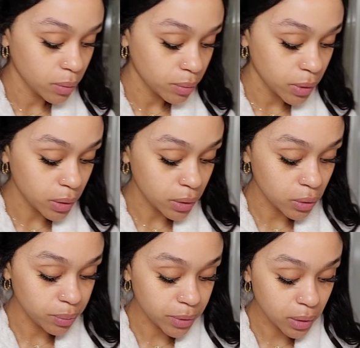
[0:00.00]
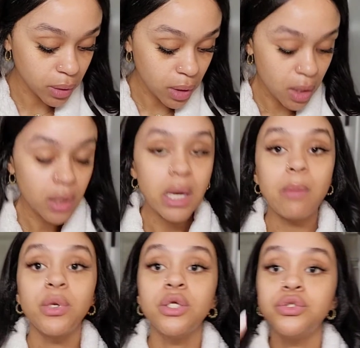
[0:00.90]
Put a little bit. Now
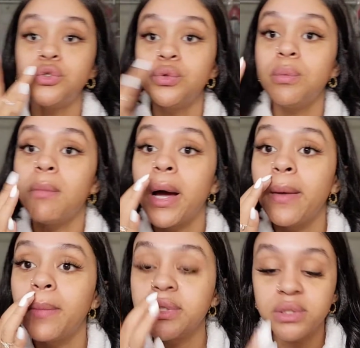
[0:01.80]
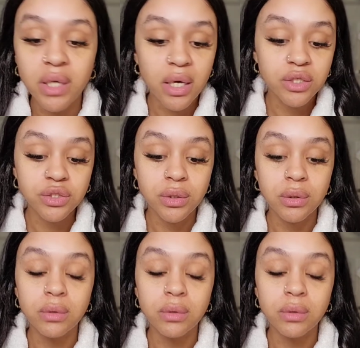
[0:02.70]
I'm gonna do my mustache.